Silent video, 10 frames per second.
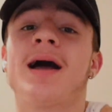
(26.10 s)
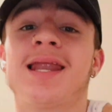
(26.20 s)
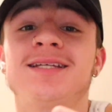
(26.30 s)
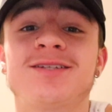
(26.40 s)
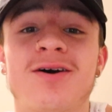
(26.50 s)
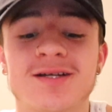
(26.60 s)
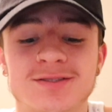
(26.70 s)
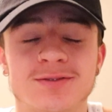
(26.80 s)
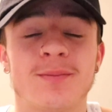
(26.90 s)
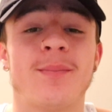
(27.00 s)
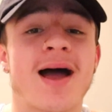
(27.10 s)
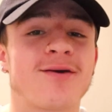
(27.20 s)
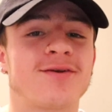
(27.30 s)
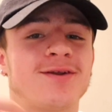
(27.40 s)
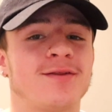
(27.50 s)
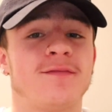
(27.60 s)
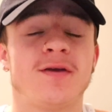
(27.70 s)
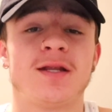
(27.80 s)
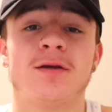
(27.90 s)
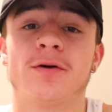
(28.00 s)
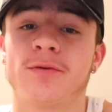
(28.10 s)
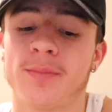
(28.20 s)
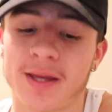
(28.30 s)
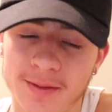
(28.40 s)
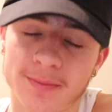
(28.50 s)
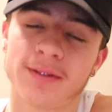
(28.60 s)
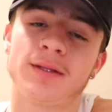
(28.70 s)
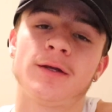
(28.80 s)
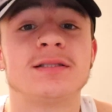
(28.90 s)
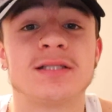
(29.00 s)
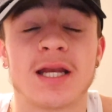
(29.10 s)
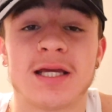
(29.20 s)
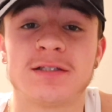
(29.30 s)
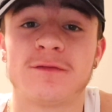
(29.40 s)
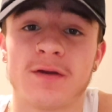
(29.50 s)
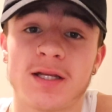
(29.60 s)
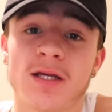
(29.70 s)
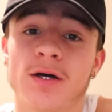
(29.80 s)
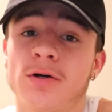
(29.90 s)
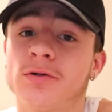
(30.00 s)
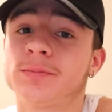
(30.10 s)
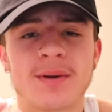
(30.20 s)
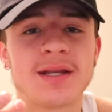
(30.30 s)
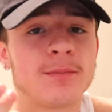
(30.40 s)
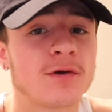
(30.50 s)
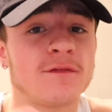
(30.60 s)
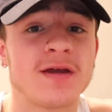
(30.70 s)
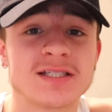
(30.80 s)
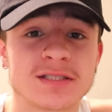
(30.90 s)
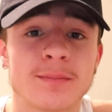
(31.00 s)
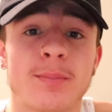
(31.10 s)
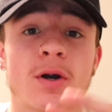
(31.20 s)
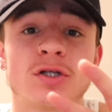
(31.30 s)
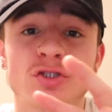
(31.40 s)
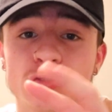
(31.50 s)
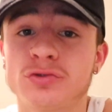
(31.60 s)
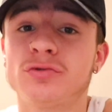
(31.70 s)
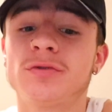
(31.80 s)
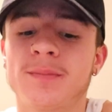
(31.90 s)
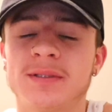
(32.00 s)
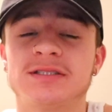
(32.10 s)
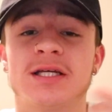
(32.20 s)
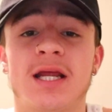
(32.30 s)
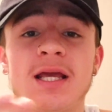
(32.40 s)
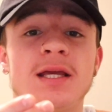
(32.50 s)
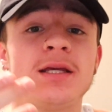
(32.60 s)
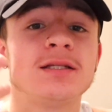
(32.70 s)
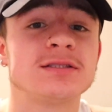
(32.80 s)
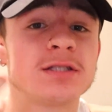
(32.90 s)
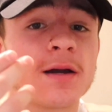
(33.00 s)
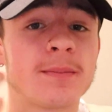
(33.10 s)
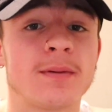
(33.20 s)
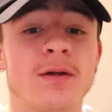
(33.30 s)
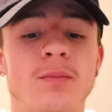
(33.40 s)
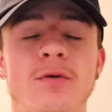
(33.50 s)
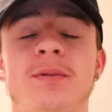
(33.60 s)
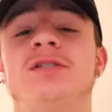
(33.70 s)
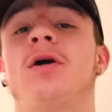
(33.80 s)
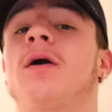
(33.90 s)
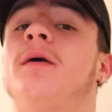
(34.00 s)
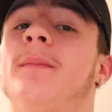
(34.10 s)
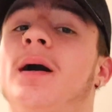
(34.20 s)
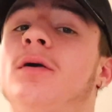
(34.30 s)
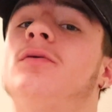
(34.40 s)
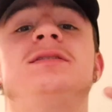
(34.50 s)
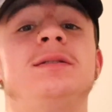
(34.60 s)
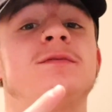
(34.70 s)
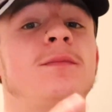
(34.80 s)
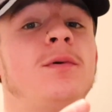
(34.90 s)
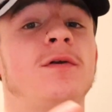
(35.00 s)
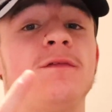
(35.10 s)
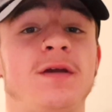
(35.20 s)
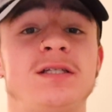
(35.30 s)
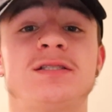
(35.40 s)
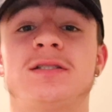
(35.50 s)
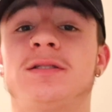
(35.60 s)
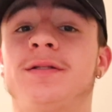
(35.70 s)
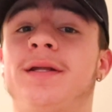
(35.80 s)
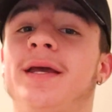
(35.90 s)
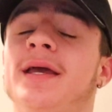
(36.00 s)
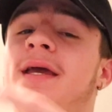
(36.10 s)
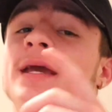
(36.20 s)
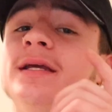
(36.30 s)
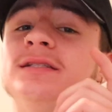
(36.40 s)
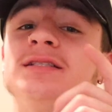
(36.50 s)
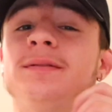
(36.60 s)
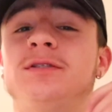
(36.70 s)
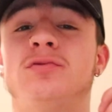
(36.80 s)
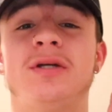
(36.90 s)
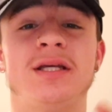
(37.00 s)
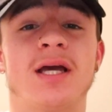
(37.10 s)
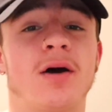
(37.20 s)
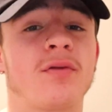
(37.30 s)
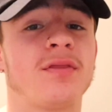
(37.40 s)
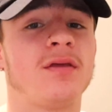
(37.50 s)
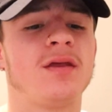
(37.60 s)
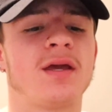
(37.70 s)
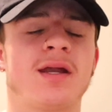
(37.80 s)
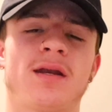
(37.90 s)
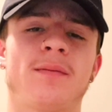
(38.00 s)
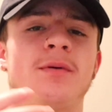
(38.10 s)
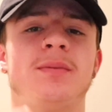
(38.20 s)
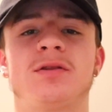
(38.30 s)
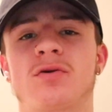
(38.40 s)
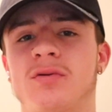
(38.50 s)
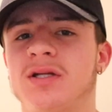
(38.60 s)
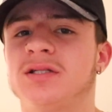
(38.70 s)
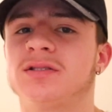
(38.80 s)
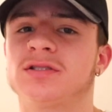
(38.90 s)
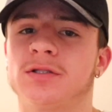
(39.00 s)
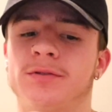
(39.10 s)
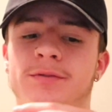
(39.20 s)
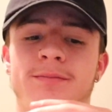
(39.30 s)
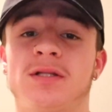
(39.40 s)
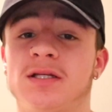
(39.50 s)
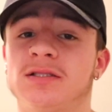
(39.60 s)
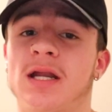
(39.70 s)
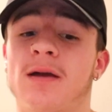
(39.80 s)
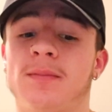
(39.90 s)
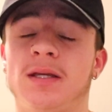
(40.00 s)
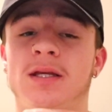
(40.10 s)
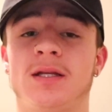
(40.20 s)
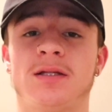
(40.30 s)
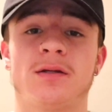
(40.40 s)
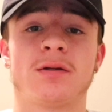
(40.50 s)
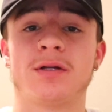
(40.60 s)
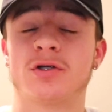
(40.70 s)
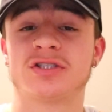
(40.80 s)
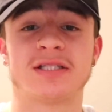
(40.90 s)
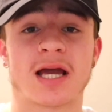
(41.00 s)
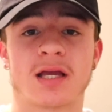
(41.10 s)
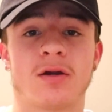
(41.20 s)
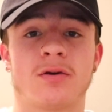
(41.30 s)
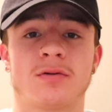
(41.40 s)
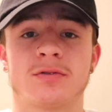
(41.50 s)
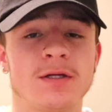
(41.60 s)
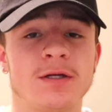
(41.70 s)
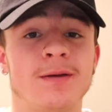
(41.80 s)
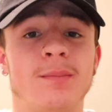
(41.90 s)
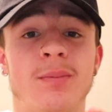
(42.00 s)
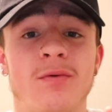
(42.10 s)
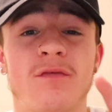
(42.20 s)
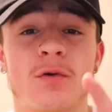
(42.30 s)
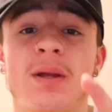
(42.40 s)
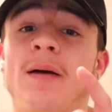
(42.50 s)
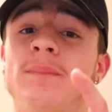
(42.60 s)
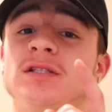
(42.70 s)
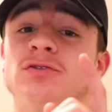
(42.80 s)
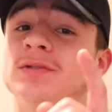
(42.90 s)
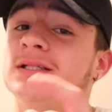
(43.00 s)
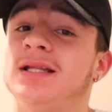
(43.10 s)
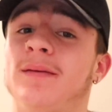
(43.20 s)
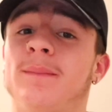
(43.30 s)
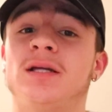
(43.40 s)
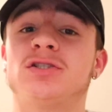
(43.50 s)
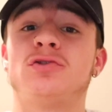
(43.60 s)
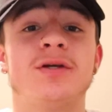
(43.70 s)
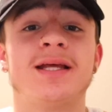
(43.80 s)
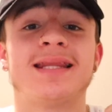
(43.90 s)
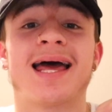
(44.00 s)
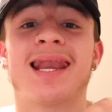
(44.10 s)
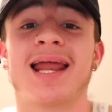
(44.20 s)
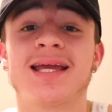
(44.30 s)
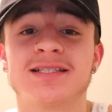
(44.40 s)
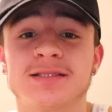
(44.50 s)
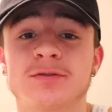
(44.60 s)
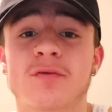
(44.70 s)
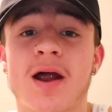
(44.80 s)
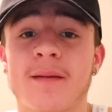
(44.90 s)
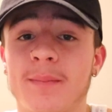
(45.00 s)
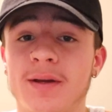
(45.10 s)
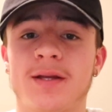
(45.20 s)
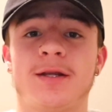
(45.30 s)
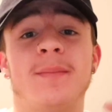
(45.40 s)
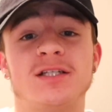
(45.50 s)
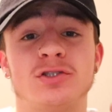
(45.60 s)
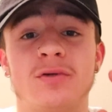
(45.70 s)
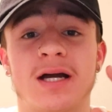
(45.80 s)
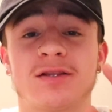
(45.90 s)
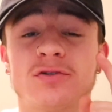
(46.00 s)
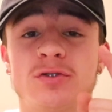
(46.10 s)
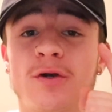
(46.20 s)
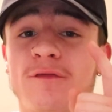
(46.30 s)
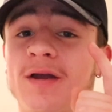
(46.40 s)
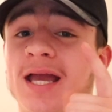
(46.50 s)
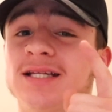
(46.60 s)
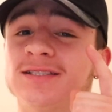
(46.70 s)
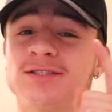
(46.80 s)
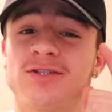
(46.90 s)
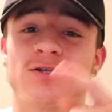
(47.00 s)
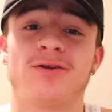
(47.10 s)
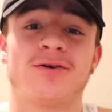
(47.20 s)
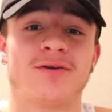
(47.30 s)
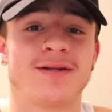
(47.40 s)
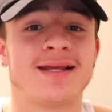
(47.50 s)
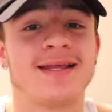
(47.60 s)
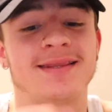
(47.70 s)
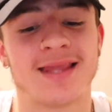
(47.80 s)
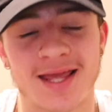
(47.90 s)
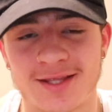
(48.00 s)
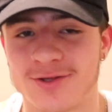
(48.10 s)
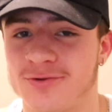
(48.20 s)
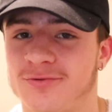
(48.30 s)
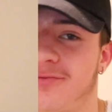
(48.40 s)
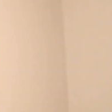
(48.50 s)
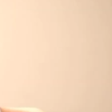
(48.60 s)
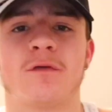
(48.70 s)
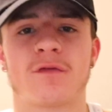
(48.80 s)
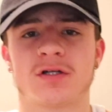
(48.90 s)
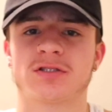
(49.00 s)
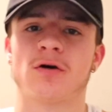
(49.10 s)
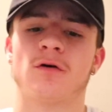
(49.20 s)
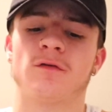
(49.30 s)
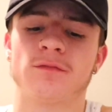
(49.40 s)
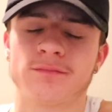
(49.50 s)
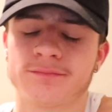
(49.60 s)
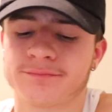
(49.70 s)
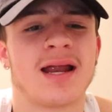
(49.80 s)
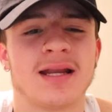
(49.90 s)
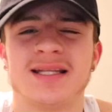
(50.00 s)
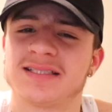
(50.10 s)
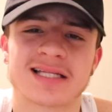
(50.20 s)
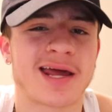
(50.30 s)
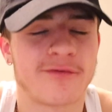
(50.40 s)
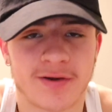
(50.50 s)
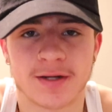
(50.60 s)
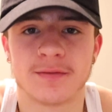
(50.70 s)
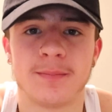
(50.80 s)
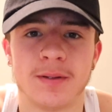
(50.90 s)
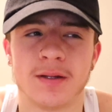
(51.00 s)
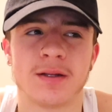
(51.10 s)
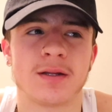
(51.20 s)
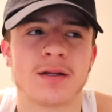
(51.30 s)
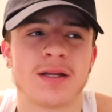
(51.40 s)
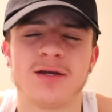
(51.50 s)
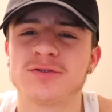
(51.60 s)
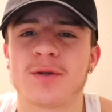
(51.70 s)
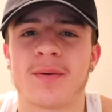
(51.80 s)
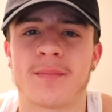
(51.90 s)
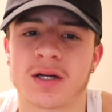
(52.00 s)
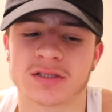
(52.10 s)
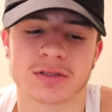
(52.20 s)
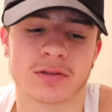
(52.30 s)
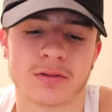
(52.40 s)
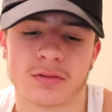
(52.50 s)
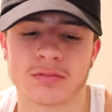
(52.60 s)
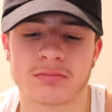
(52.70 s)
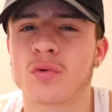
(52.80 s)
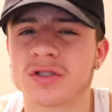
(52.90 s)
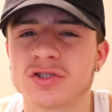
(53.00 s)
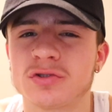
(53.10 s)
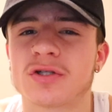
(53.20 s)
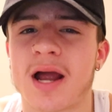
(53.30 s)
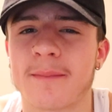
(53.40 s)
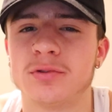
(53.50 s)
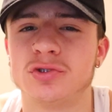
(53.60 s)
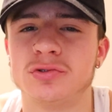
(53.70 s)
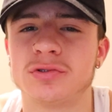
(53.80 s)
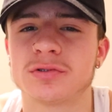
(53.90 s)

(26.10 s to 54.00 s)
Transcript: Saw Hustle back with another video, baby. Today's video, Monday Motivation Part 2. But today's topic, we'll be talking about tips for motivation and tips to eat healthy. And I'm going to be throwing in some things that I be eating or snacking on. Before we hop into anything, make sure you hit that like and subscribe button. Make sure you got those notifications turned on. Thank you. So first off, this is kind of random, but it was on my mind. So orange juice or apple juice?